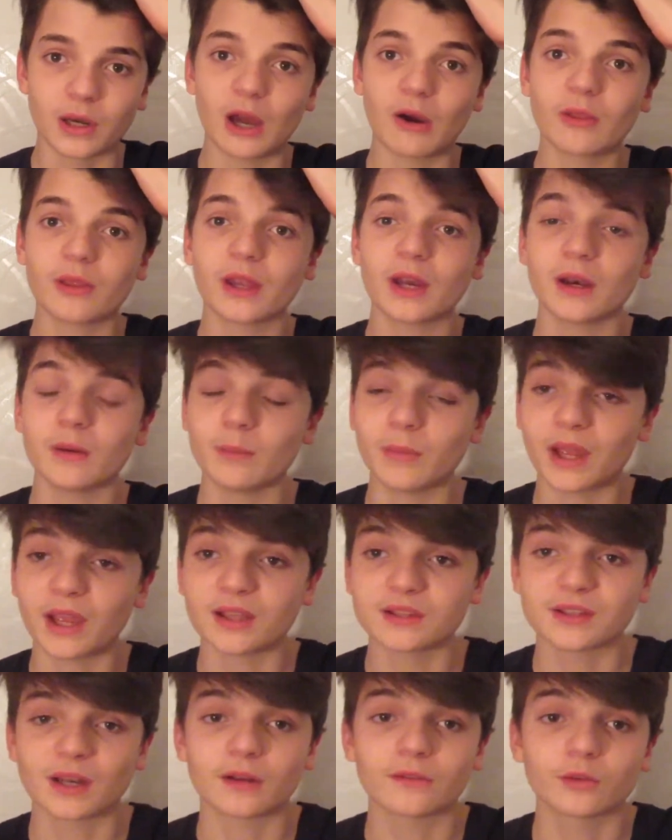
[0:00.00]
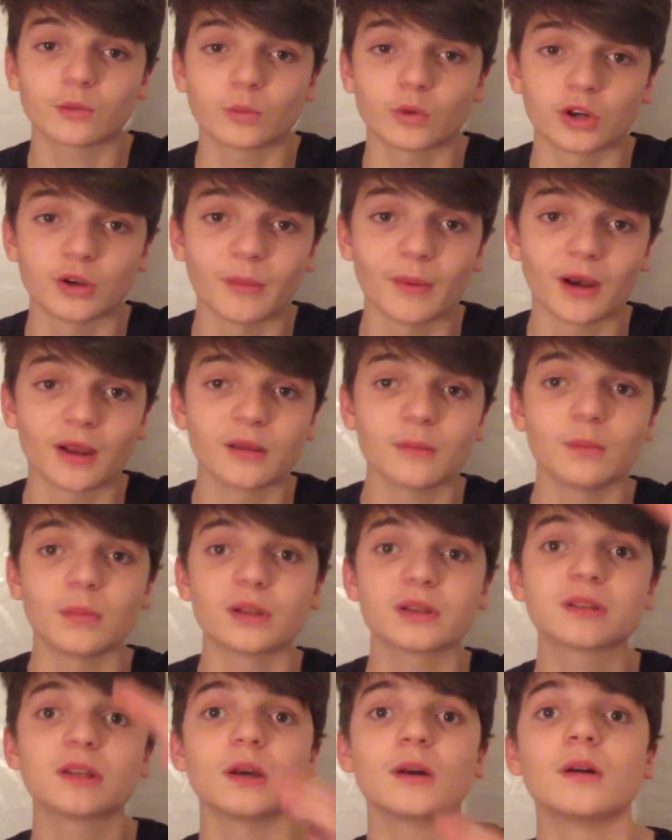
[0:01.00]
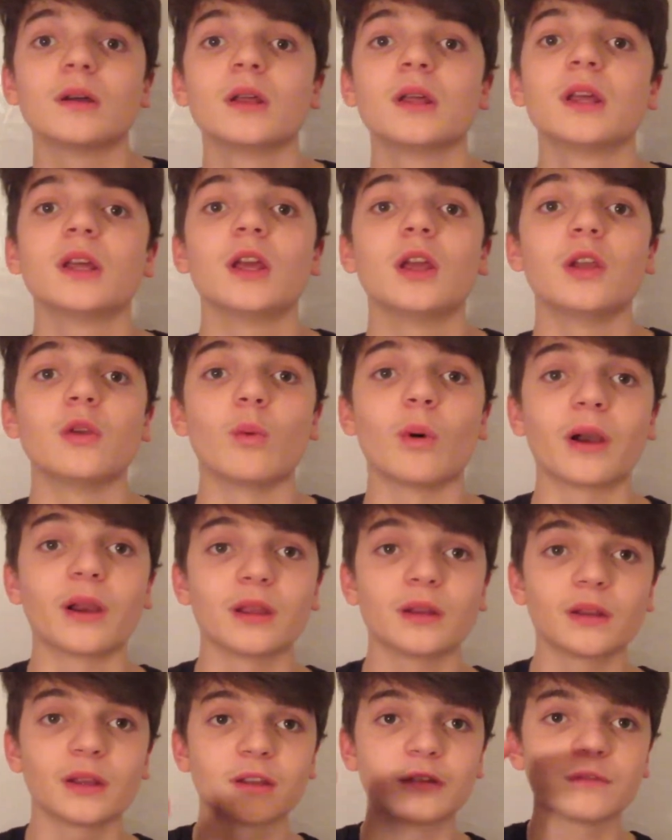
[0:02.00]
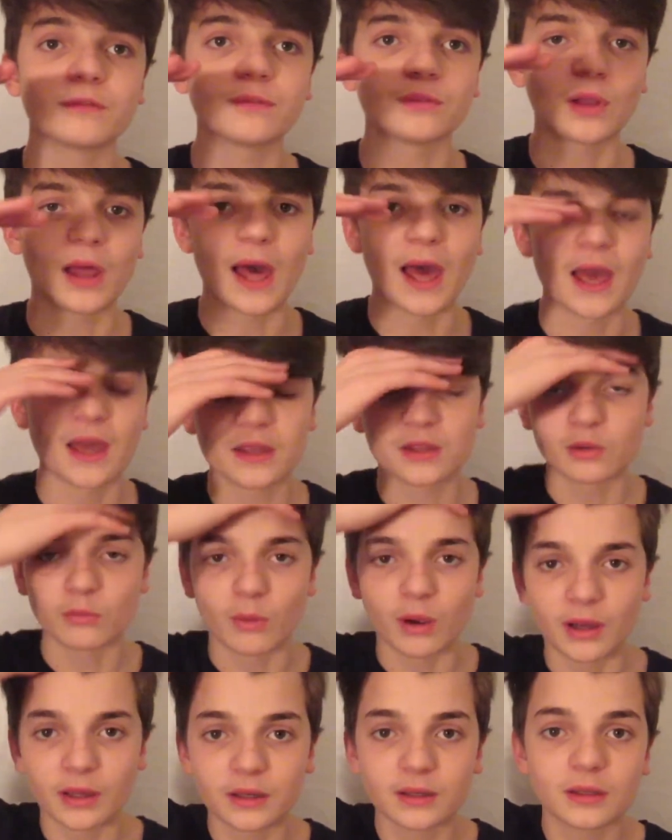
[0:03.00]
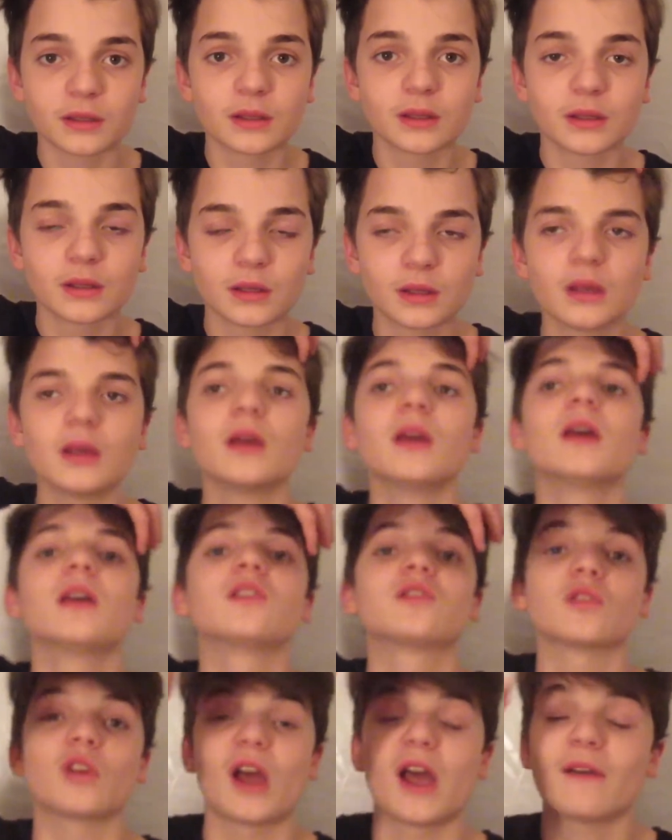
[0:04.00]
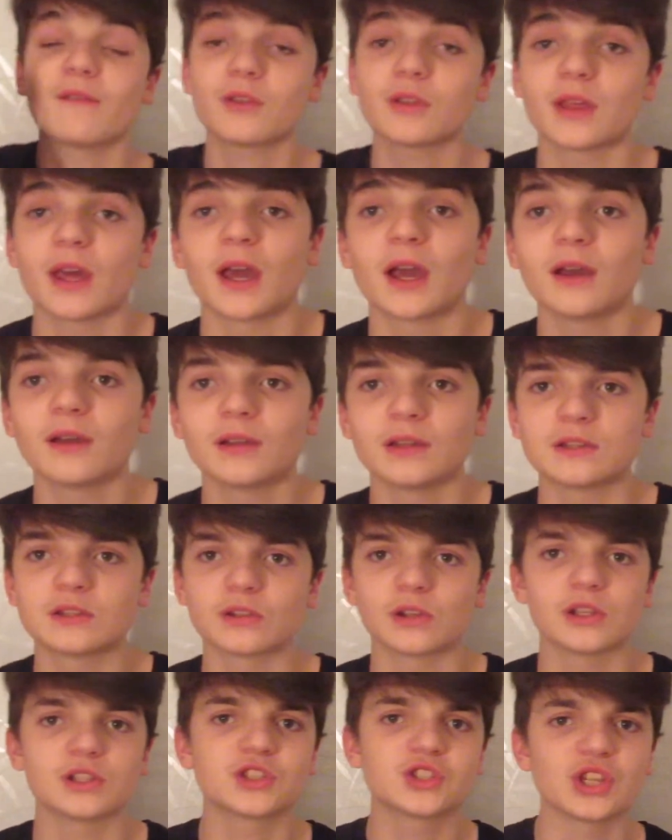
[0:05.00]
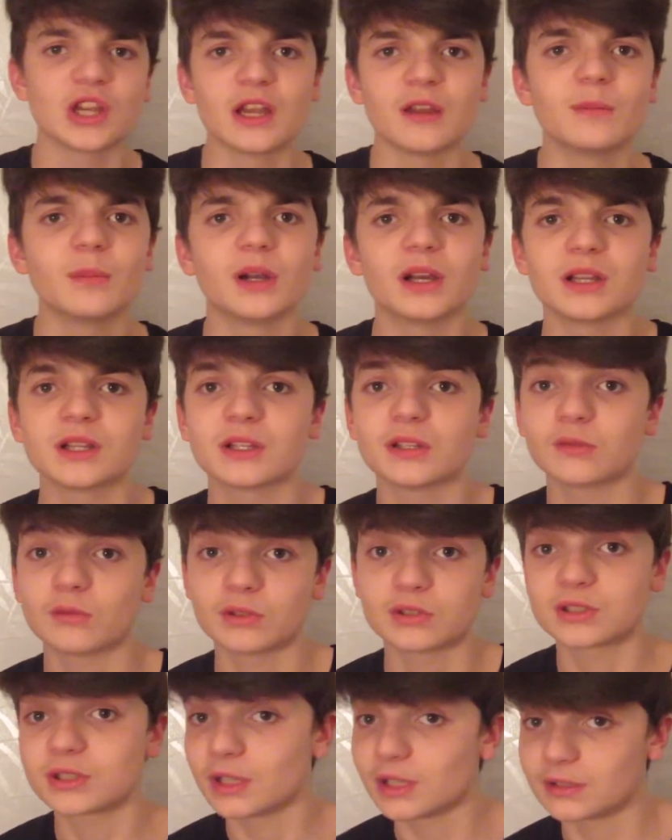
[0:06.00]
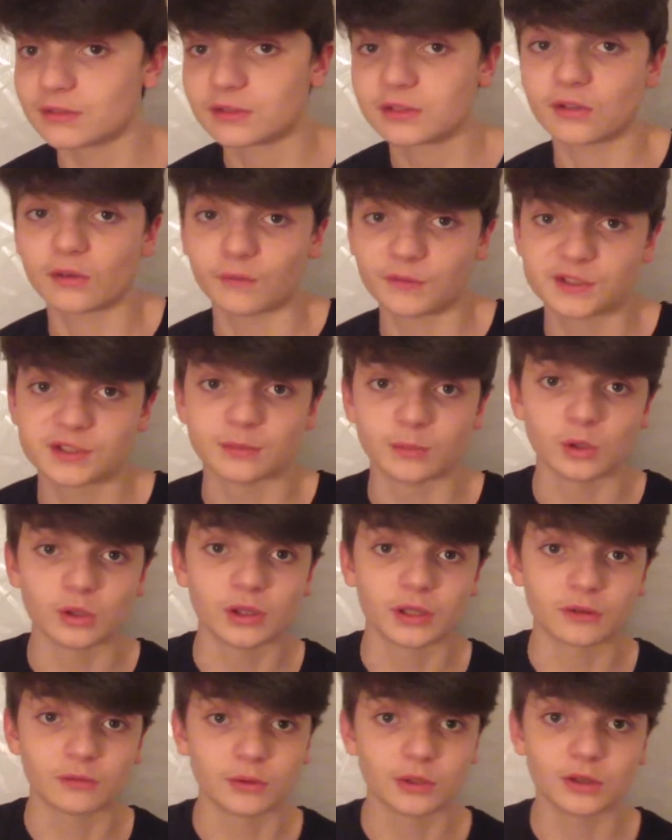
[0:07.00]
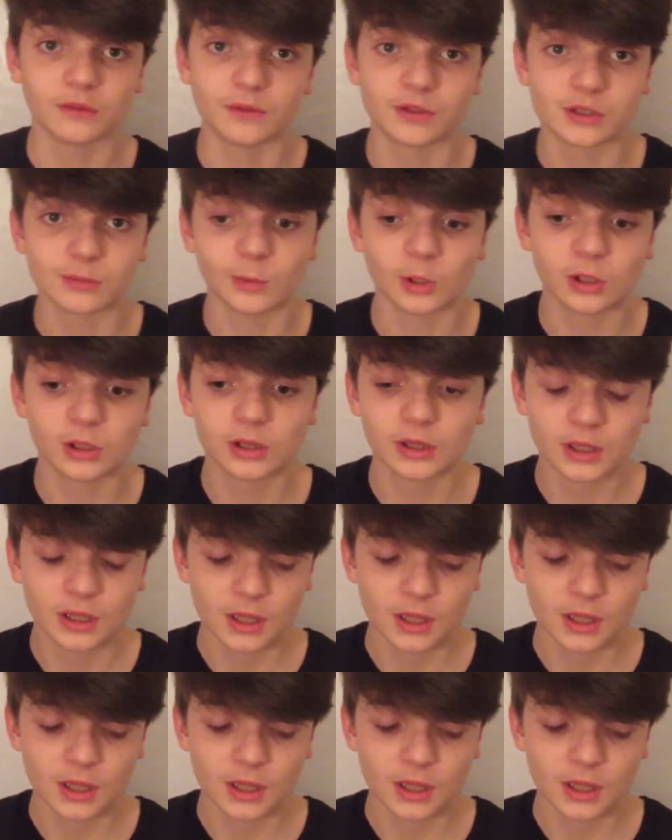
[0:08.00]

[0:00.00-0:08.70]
now that I have veins, I don't have to worry about it. But still, if you want it like flat, you want it. So after that, it's shaved, but it's still visible, like really visible.